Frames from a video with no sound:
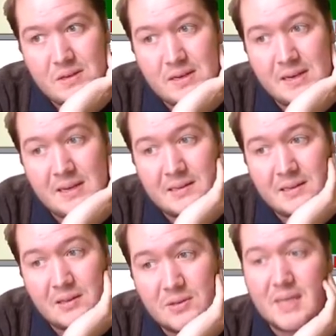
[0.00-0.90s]
and
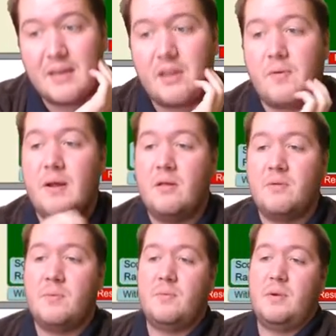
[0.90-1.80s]
it looks like three of
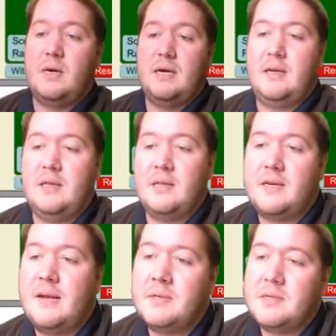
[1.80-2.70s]
them are in the
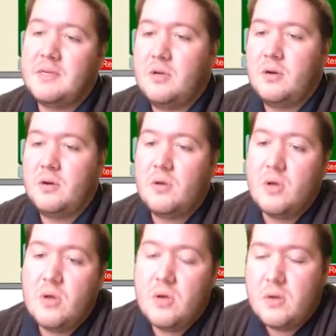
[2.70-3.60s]
diamonds, so
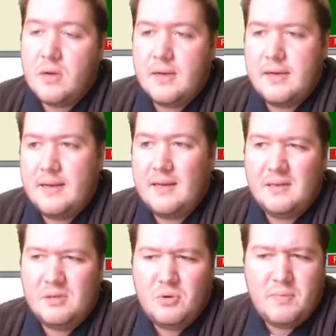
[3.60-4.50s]
uh,
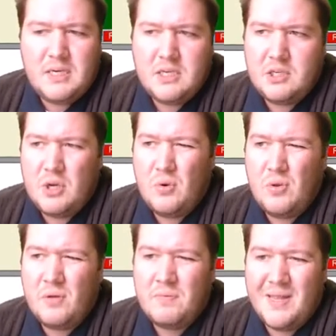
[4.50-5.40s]
it could be just two of
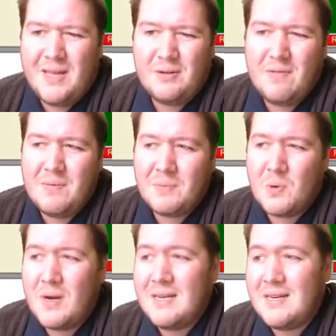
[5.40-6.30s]
them, but that would give them
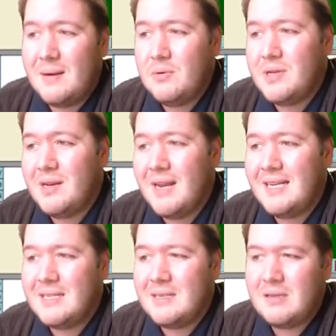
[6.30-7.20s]
Queen Doubleton,
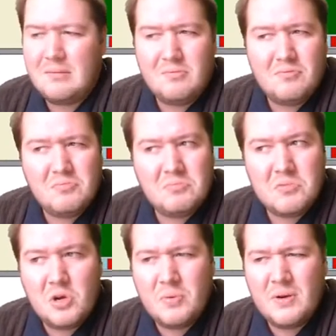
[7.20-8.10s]
East's
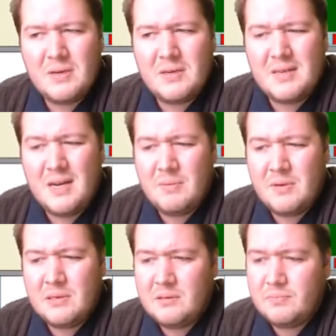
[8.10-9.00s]
open-ended
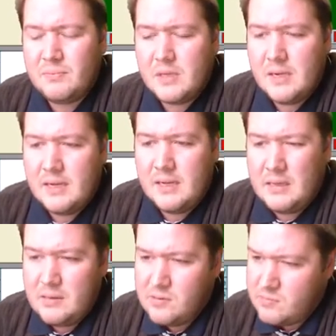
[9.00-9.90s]
diamond.
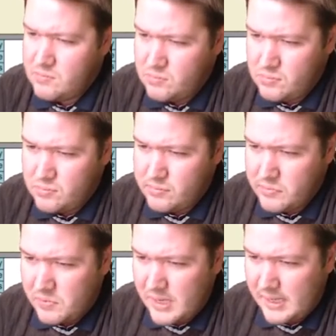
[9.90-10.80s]
Uh,
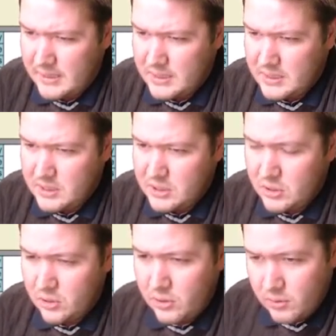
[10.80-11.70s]
right, so...